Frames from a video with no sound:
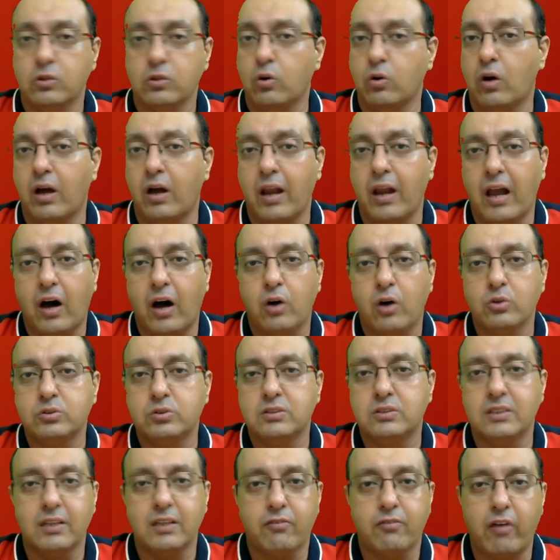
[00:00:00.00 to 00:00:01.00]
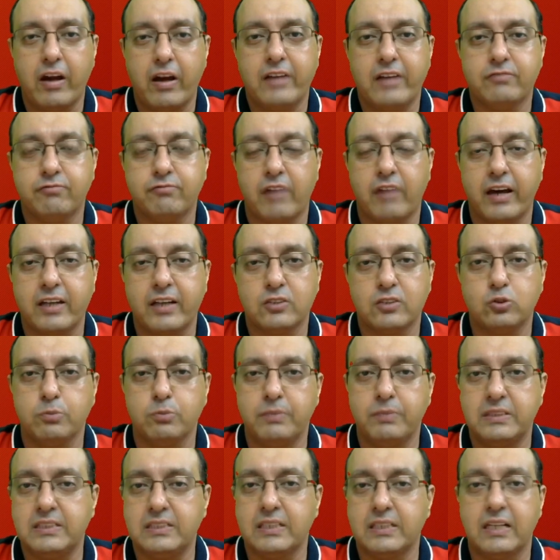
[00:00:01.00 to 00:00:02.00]
you know, allows the virus to
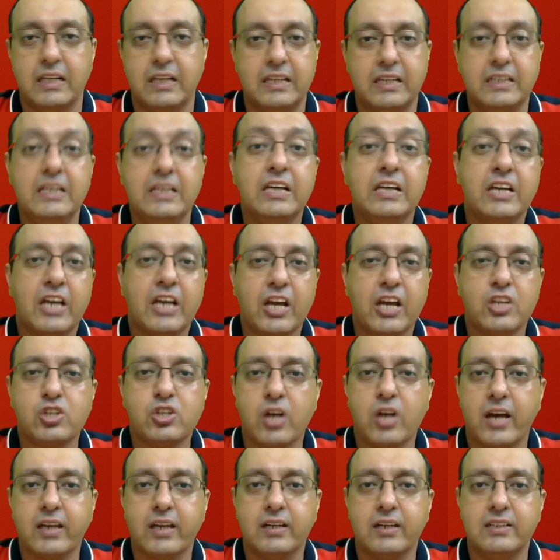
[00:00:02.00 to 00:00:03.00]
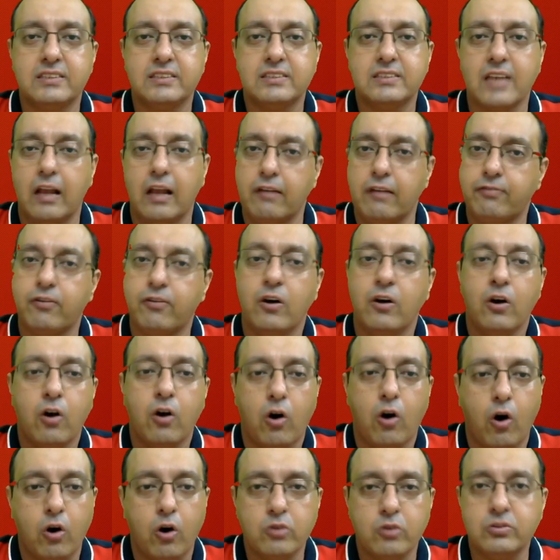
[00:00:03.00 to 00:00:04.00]
basically hitchhike itself
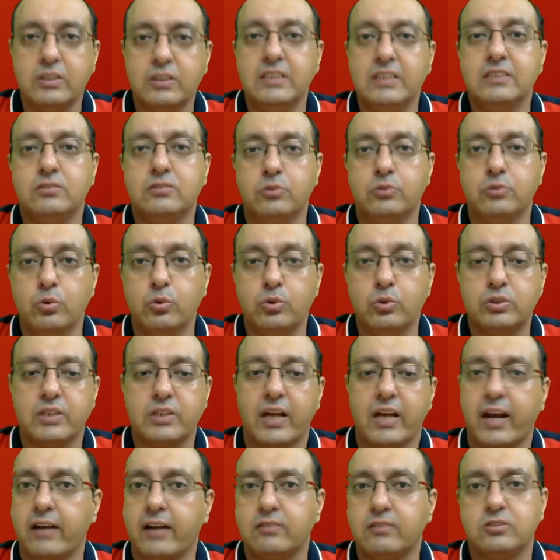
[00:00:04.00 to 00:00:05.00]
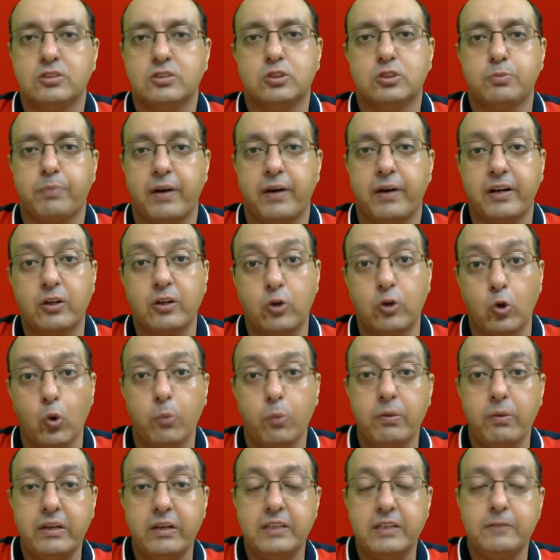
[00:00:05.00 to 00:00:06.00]
on these routes and spread
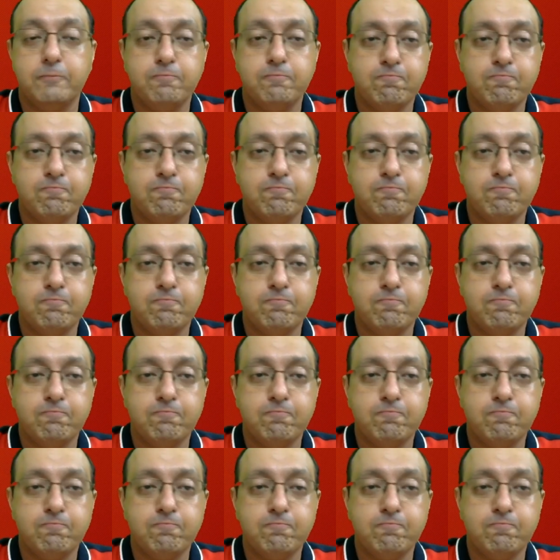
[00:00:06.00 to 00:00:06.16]
globally.